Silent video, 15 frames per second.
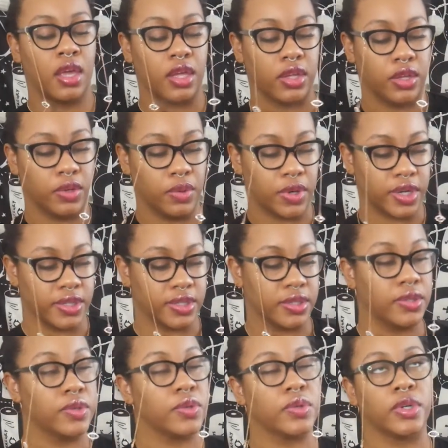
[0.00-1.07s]
You are
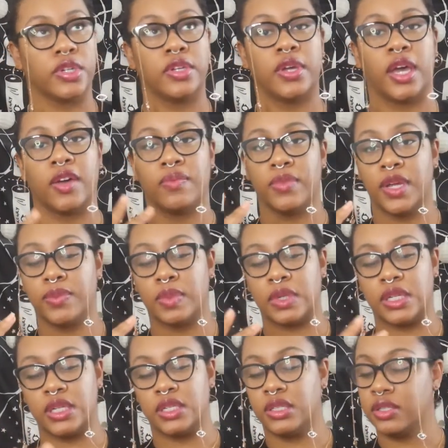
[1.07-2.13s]
still going to have
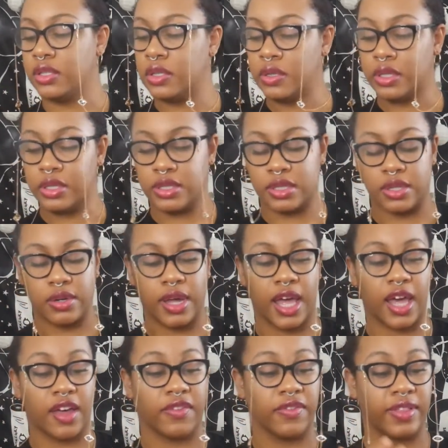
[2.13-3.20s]
memories. You can still
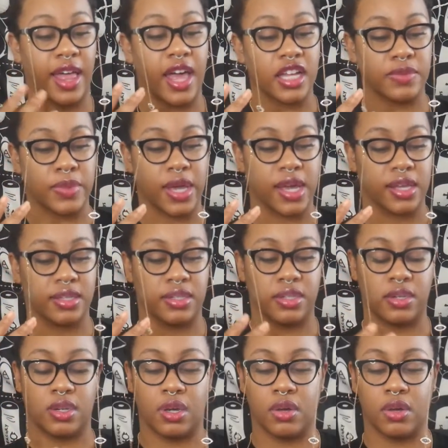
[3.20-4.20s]
have flashbacks,